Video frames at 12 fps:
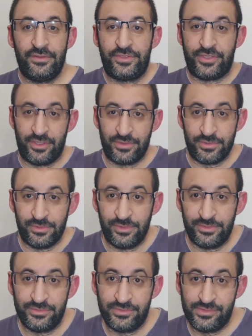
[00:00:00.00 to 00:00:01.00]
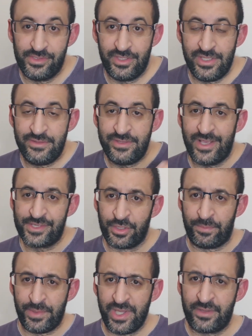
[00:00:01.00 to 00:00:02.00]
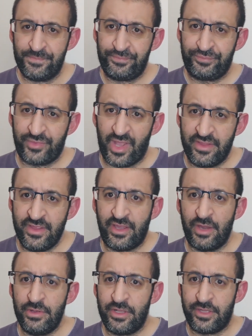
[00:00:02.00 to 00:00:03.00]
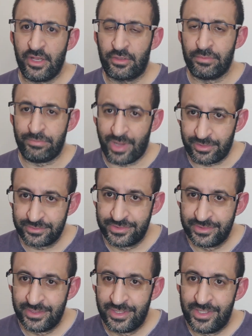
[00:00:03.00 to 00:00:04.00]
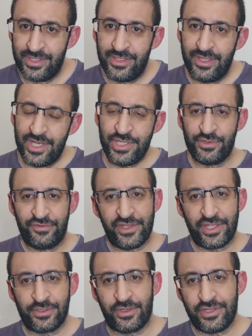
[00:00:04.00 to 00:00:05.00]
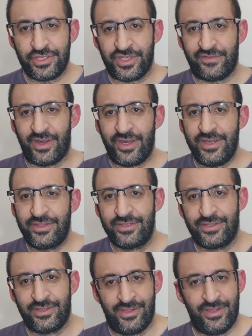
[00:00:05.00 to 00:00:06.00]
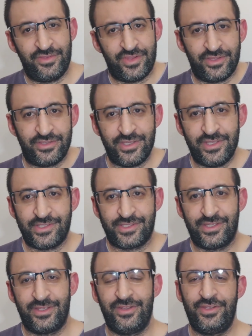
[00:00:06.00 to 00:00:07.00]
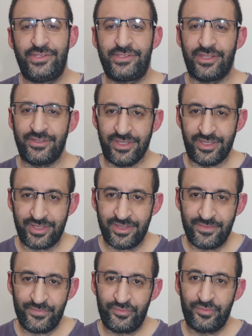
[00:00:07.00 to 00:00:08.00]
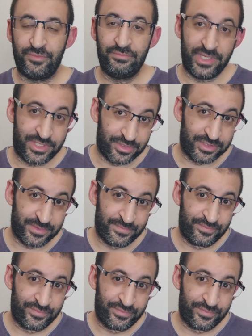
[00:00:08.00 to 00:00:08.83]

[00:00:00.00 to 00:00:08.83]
So in next topic, I think I will talk about a new feature in Java 8, and that is static method.